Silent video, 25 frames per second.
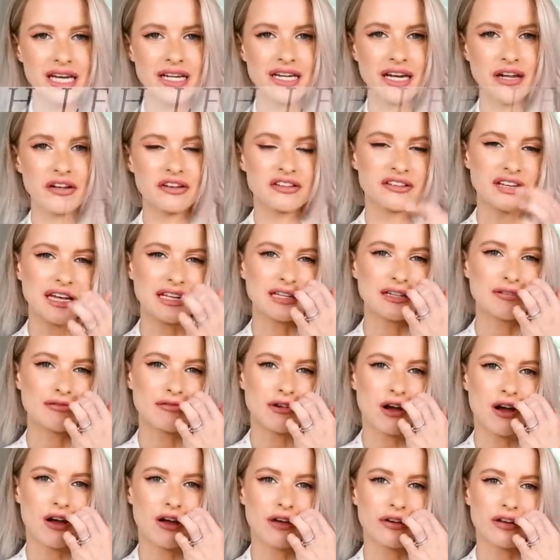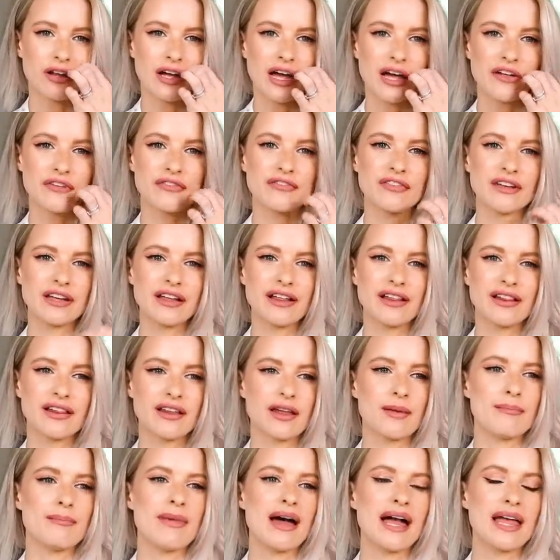Now Saint Laurent I
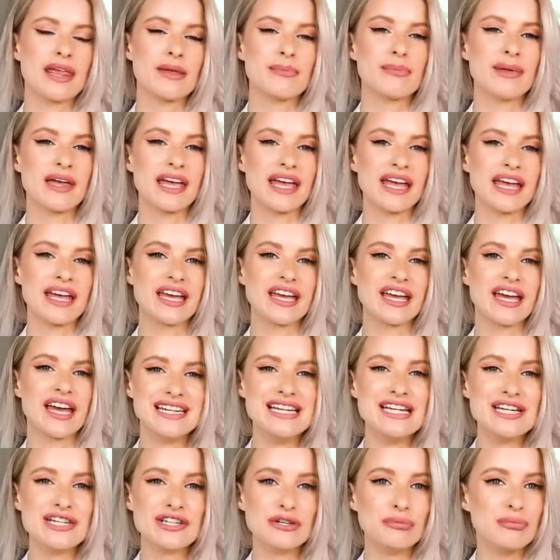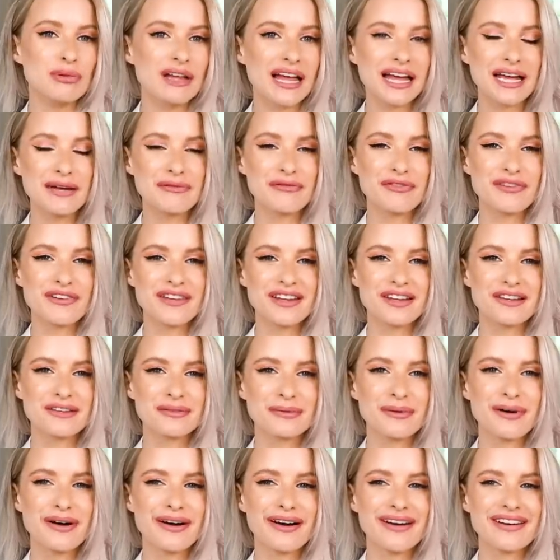feel might be to blame for
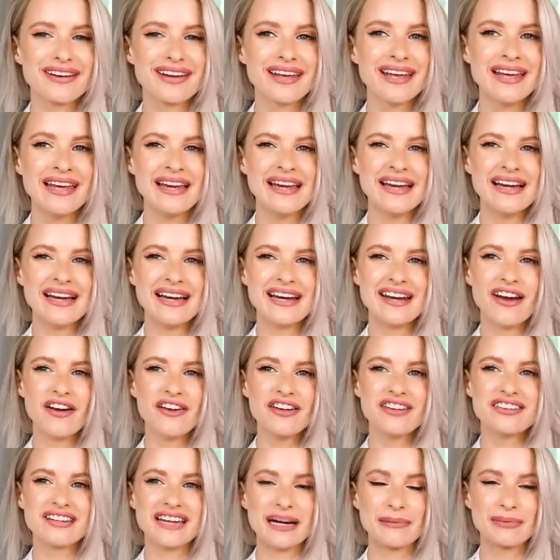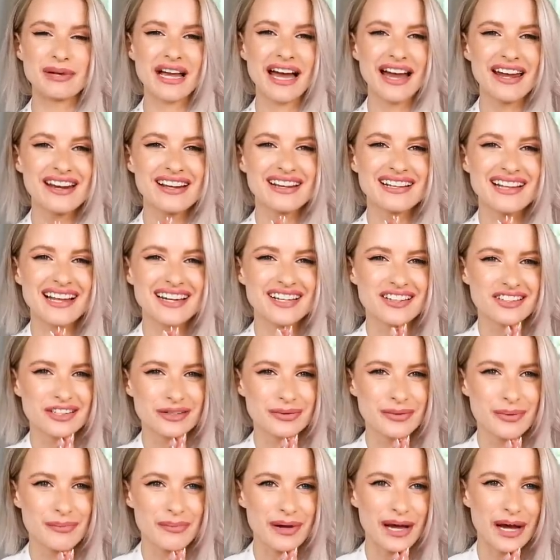this one, and honestly I'm kind of glad it's
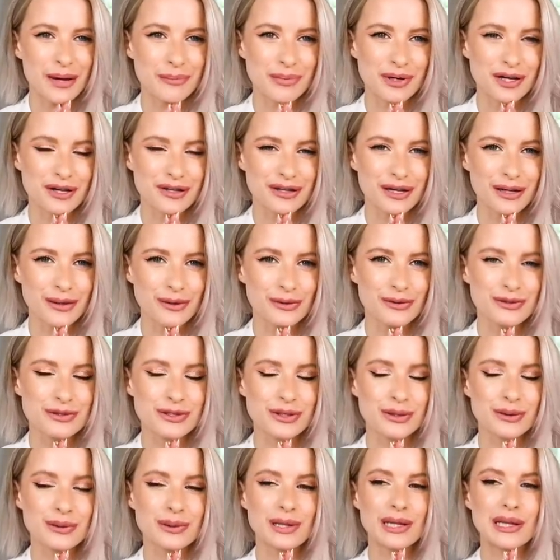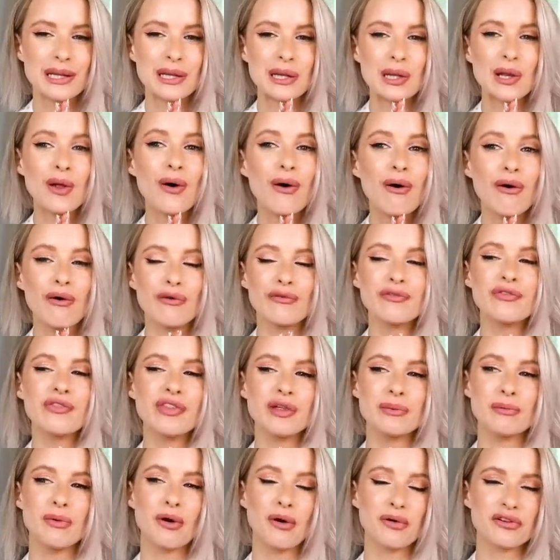coming back because I used to love
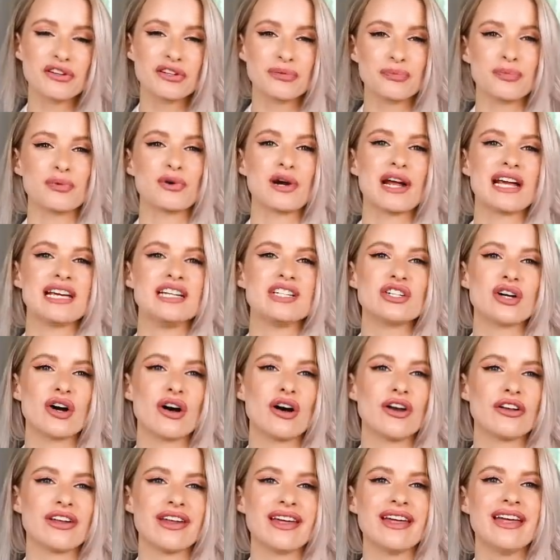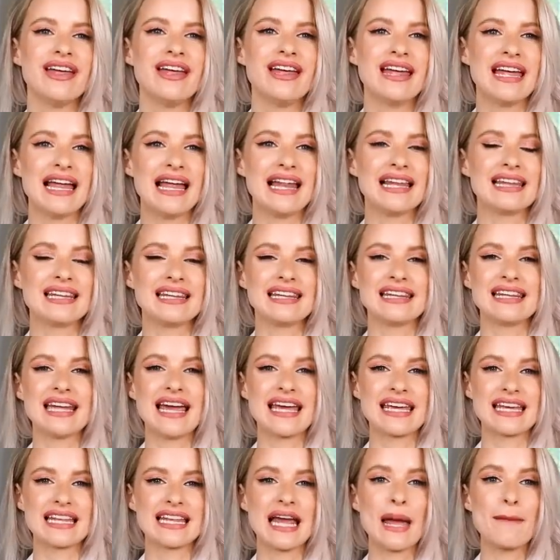the more sprayed on
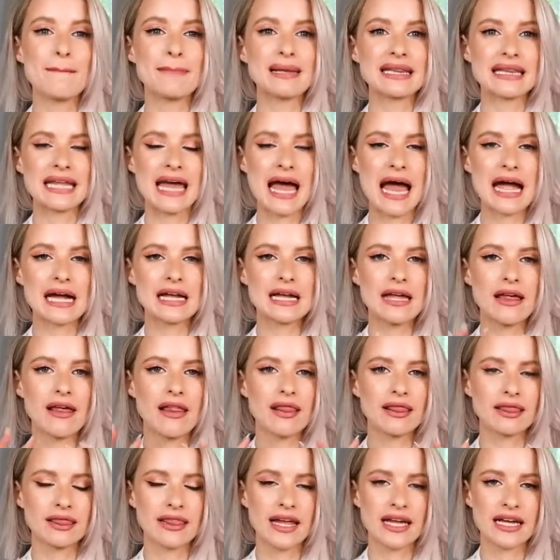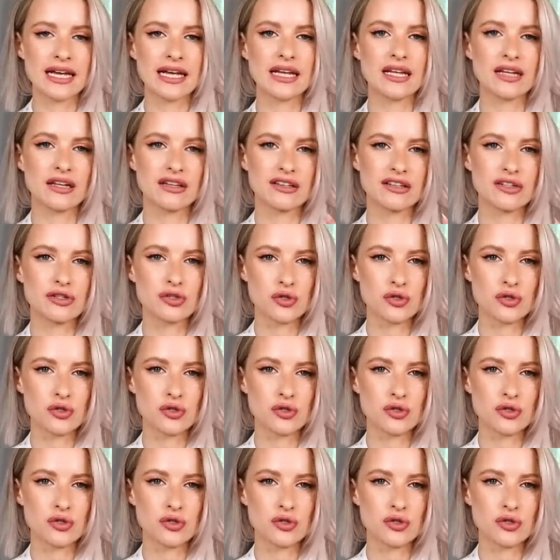leg like black leggings